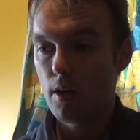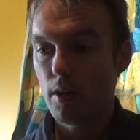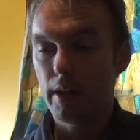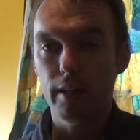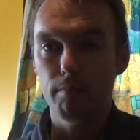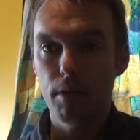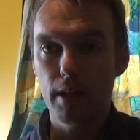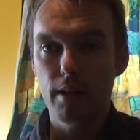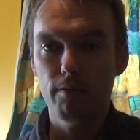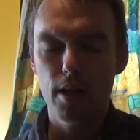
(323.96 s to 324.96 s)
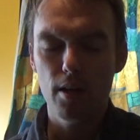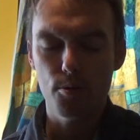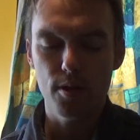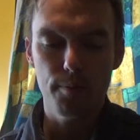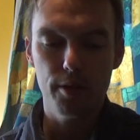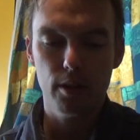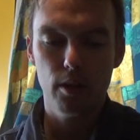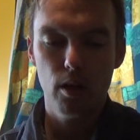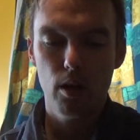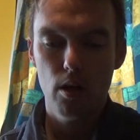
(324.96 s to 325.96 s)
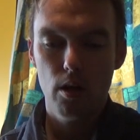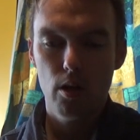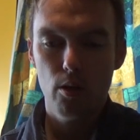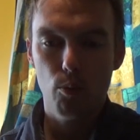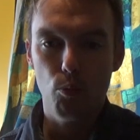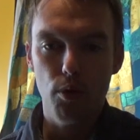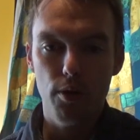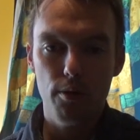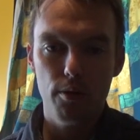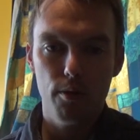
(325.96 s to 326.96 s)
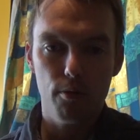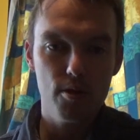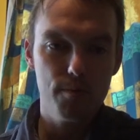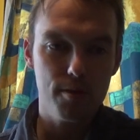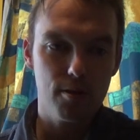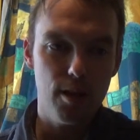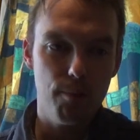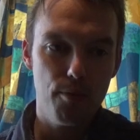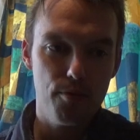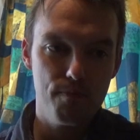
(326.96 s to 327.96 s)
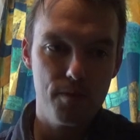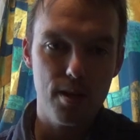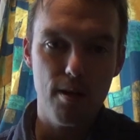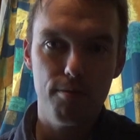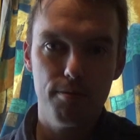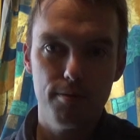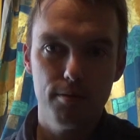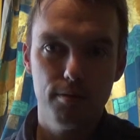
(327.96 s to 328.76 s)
like a gift card or something with the Christmas Club stuff.